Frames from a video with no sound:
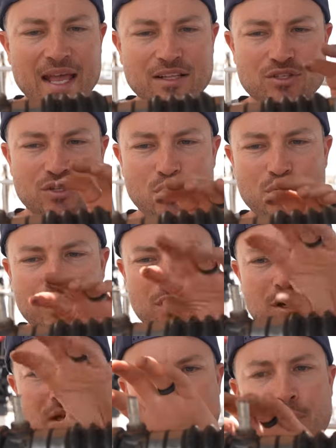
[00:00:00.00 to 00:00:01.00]
And so
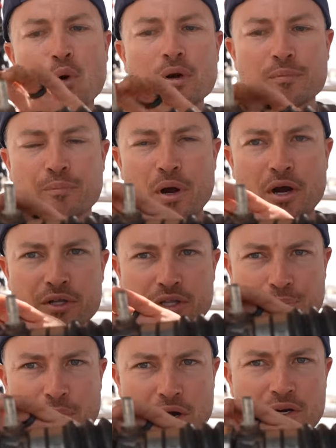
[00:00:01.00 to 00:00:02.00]
the important part,
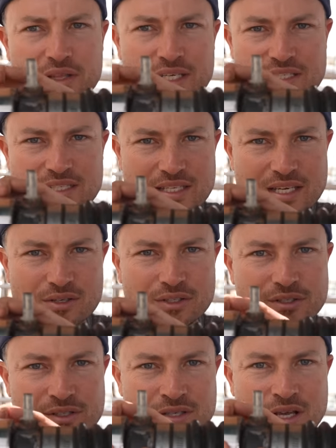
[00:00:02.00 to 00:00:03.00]
the part that
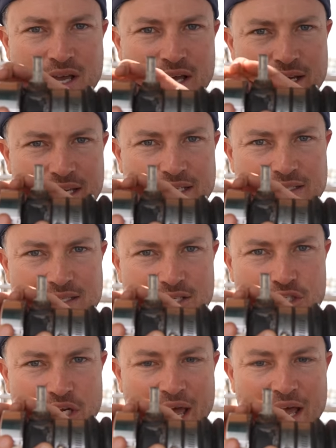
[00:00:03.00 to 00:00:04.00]
seals against the
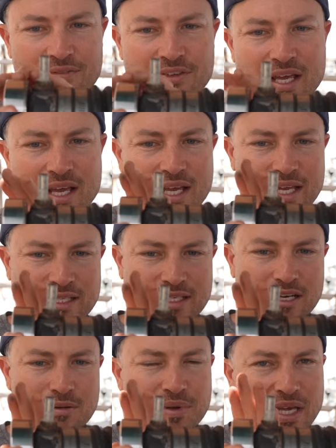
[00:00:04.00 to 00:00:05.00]
shaft, is
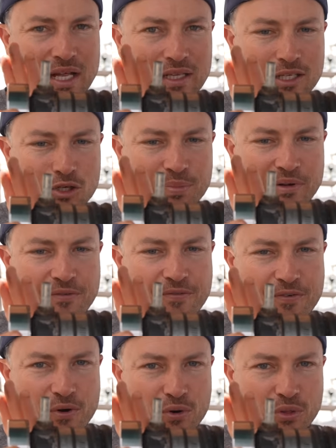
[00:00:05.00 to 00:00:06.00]
gonna be a little bit
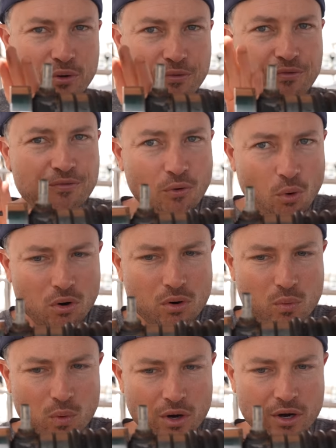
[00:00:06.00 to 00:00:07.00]
further
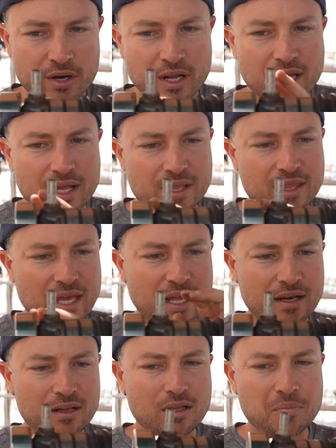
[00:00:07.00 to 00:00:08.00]
forward
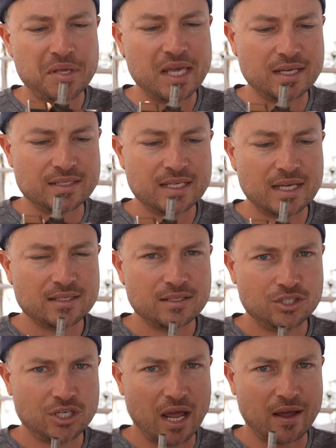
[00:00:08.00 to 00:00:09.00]
than the PSS
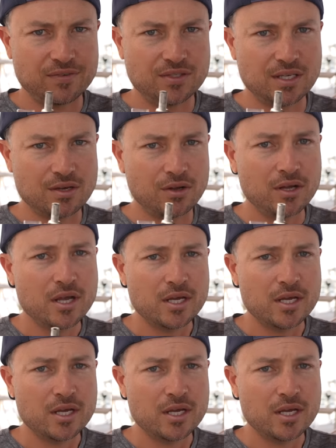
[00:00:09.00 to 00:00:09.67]
shaft seal.